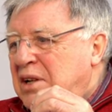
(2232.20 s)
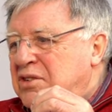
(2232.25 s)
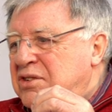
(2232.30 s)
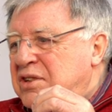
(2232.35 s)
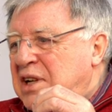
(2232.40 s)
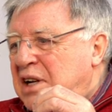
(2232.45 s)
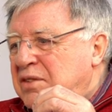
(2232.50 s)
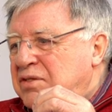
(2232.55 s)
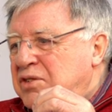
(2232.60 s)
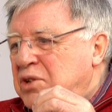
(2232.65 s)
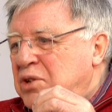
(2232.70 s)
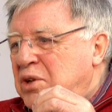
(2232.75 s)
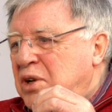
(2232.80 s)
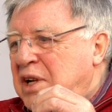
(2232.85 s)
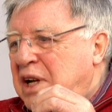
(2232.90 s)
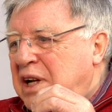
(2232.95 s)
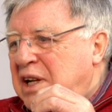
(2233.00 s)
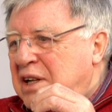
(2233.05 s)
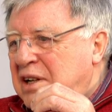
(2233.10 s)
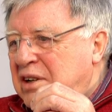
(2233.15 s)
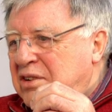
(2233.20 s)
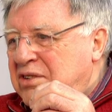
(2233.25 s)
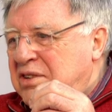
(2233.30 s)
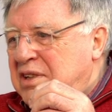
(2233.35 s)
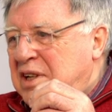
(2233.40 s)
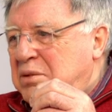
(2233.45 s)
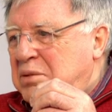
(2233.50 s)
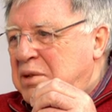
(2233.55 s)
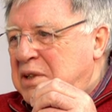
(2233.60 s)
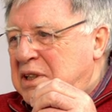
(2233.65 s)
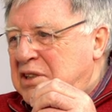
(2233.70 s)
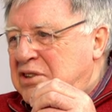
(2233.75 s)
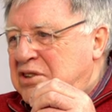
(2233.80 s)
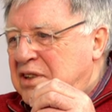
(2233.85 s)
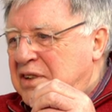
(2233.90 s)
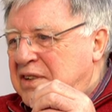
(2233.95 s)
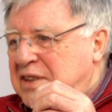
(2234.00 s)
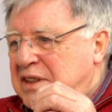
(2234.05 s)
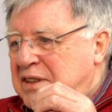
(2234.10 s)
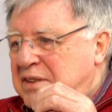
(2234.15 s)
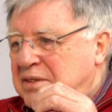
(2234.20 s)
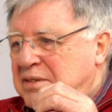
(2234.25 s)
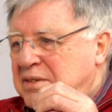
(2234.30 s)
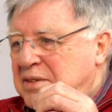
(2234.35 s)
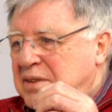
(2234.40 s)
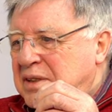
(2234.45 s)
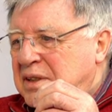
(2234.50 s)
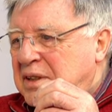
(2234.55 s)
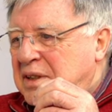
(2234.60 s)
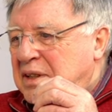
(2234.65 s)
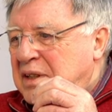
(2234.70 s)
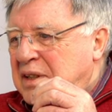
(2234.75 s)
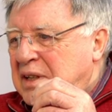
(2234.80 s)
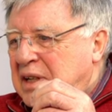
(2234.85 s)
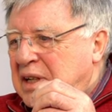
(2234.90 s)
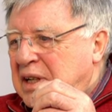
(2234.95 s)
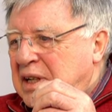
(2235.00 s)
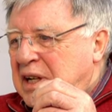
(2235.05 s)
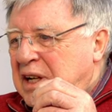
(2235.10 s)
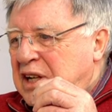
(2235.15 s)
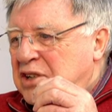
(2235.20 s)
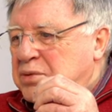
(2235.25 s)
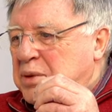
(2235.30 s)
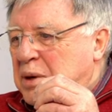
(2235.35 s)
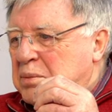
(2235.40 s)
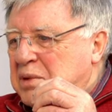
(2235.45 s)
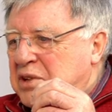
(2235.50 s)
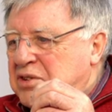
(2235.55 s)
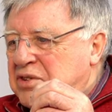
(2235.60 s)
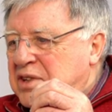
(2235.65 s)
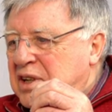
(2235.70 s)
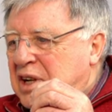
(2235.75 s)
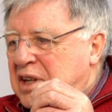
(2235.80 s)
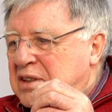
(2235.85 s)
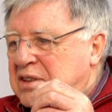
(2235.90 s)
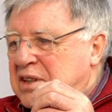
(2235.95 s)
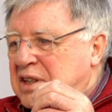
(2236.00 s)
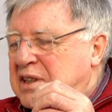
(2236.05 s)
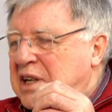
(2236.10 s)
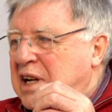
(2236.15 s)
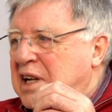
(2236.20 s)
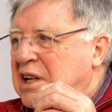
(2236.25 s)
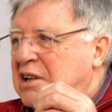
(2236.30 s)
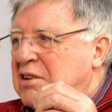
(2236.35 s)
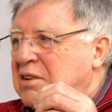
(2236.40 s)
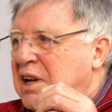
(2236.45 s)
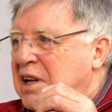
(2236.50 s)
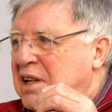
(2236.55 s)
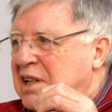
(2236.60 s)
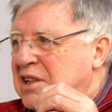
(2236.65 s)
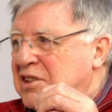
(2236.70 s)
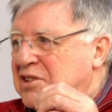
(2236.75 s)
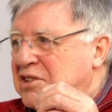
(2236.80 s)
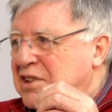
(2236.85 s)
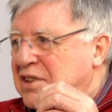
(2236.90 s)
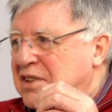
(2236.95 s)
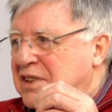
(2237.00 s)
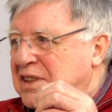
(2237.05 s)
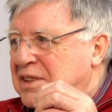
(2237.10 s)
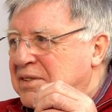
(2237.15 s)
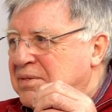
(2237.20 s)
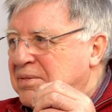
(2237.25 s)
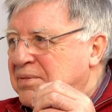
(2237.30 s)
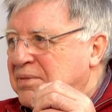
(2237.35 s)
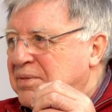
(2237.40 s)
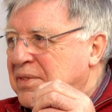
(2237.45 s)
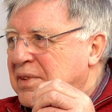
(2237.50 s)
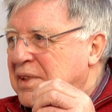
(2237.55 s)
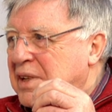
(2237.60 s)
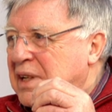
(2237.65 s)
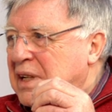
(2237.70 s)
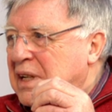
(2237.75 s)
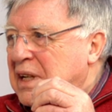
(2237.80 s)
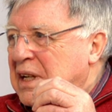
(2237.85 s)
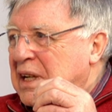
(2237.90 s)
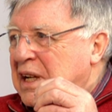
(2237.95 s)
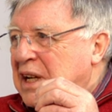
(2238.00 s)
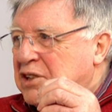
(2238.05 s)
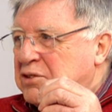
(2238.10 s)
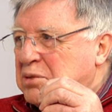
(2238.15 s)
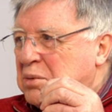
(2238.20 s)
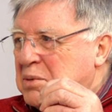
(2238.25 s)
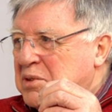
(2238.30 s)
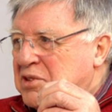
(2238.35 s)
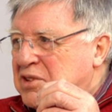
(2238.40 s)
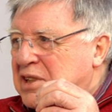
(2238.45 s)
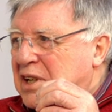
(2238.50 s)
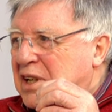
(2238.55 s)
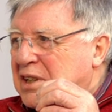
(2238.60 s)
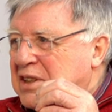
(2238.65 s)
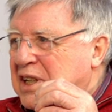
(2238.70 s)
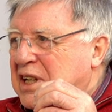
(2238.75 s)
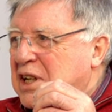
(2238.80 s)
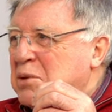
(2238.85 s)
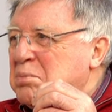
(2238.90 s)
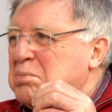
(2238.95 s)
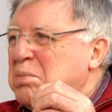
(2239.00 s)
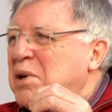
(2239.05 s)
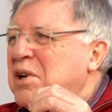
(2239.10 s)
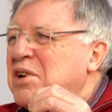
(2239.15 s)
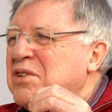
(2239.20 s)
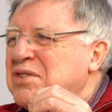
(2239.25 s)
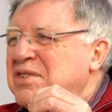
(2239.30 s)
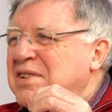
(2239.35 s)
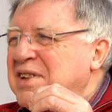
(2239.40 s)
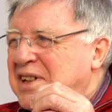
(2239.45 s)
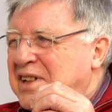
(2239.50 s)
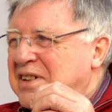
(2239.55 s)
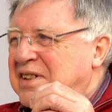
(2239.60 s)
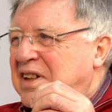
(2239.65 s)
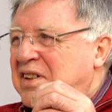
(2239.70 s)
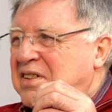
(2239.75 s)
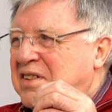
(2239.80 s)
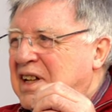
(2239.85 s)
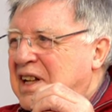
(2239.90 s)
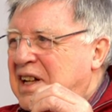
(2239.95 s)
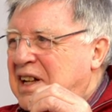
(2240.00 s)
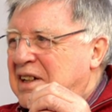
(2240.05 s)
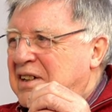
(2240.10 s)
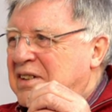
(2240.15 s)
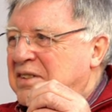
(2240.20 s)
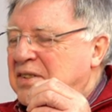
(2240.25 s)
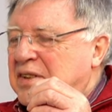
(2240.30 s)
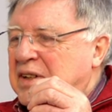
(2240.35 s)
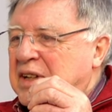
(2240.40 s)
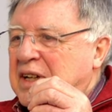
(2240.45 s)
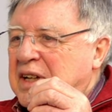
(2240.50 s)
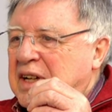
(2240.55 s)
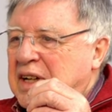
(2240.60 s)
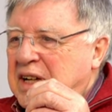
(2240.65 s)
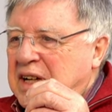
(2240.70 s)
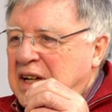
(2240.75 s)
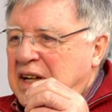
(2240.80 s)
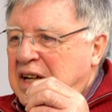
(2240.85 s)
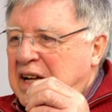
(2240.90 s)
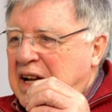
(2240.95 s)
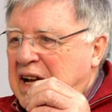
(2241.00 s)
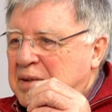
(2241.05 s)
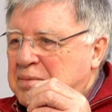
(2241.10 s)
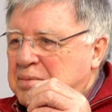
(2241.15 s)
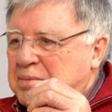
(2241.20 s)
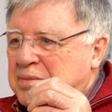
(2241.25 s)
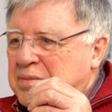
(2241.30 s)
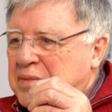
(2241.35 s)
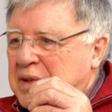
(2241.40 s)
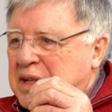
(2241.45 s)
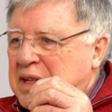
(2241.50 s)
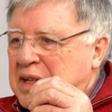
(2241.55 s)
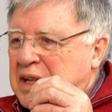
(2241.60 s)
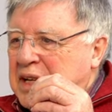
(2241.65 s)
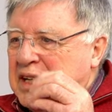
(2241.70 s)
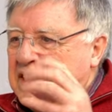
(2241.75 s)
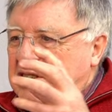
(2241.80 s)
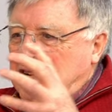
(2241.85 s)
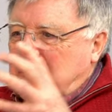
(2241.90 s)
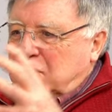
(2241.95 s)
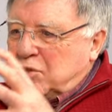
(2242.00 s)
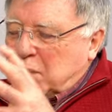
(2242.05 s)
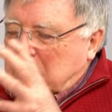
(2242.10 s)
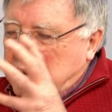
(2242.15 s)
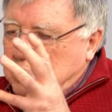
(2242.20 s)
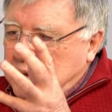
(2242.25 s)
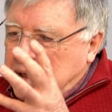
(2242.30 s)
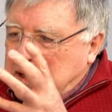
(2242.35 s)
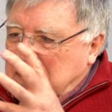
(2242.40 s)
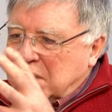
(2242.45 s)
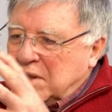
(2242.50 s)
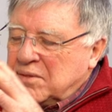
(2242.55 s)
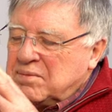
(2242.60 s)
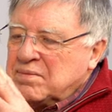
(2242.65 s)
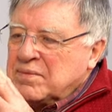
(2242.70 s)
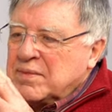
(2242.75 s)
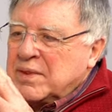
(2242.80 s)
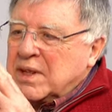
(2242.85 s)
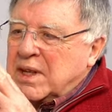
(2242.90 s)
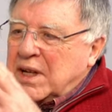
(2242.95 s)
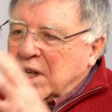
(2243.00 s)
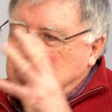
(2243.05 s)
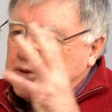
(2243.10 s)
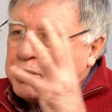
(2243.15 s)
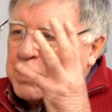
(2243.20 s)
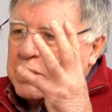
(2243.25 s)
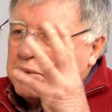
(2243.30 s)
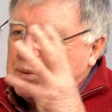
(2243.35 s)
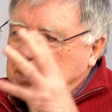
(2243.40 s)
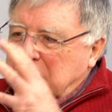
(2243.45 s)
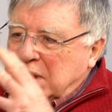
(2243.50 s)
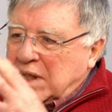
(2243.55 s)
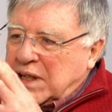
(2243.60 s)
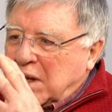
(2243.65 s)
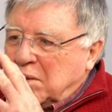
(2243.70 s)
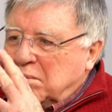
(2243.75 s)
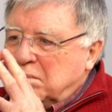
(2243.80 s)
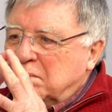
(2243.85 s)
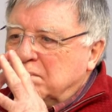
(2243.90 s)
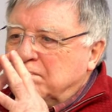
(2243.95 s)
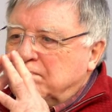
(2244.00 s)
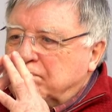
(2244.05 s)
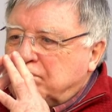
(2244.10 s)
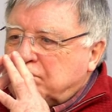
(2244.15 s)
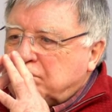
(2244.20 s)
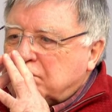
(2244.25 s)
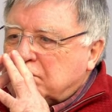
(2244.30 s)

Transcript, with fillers: instead of talking and listening with each other. It's when we start to denigrate each other. It's when we start to get personal in the thing. Um, it, it's when we, it's when we, um,